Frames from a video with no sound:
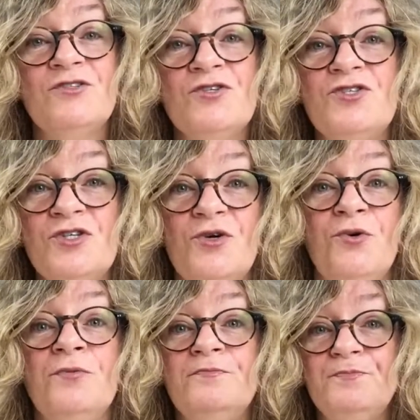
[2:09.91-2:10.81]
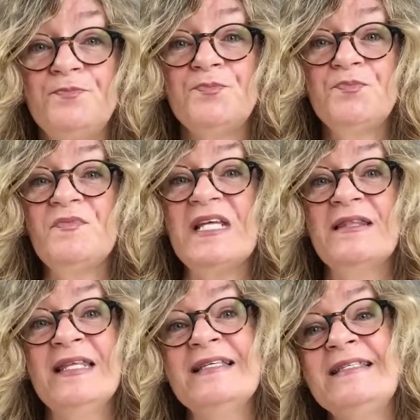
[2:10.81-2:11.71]
to do
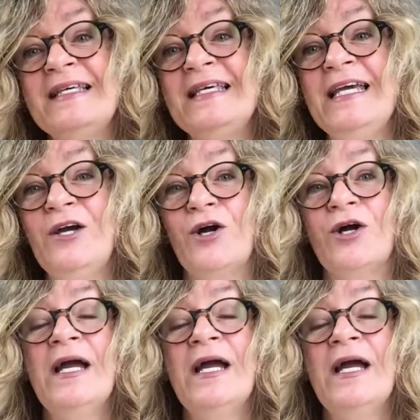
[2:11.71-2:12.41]
this year.